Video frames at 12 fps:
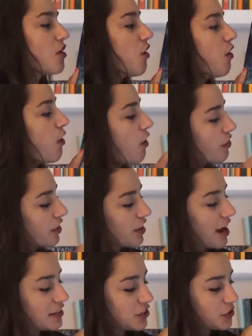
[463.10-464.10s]
All the
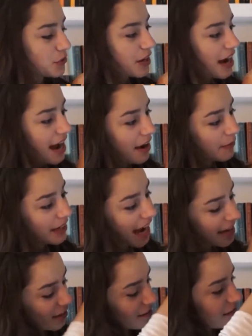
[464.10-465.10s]
Light We
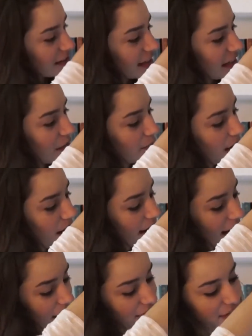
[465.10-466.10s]
Cannot See
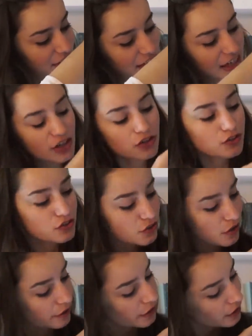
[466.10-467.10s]
by Anthony
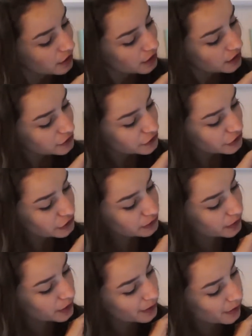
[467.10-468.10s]

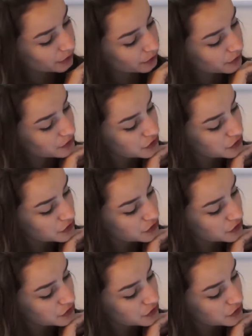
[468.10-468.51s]
Doerr.